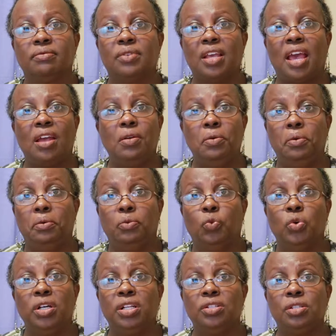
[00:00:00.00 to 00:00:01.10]
Okay,
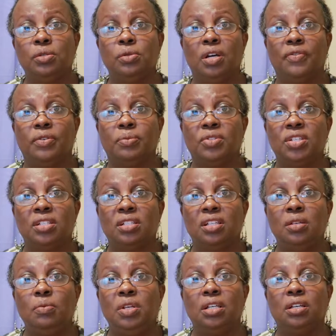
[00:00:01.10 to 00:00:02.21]
1 or 2 of them. Just
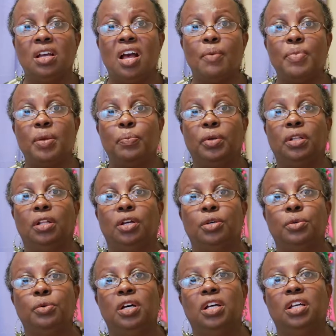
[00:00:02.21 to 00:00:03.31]
leave me a comment below